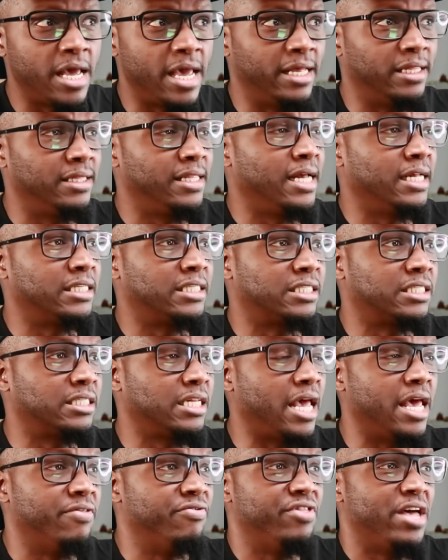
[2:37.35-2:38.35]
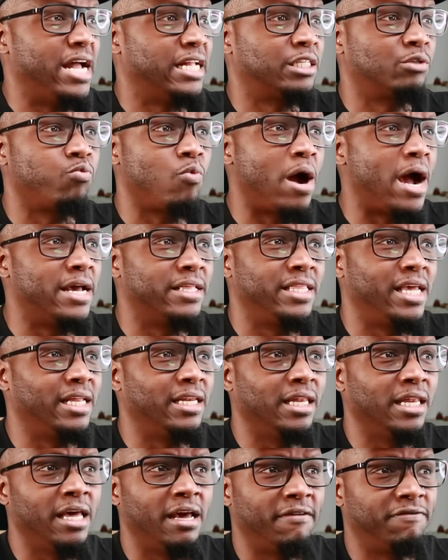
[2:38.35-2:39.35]
and that's why they
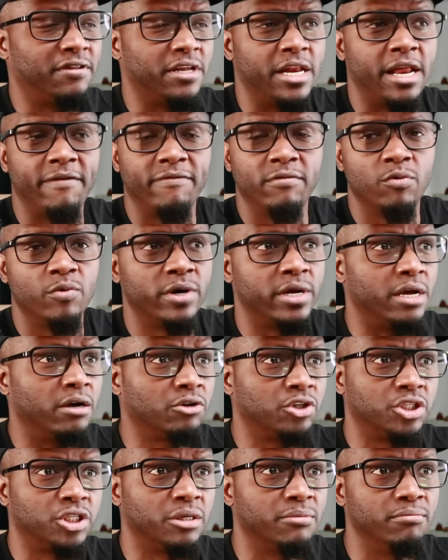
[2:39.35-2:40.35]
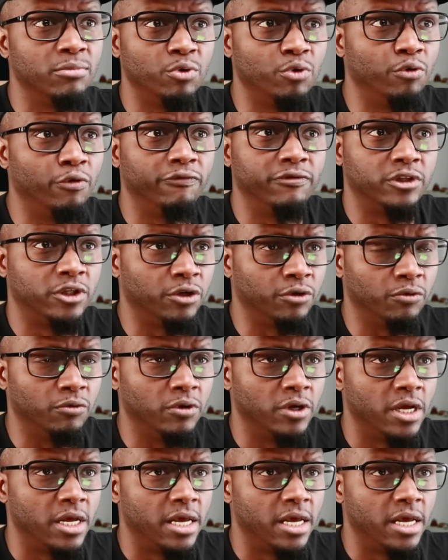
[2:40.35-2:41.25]
left and everyone else should move too,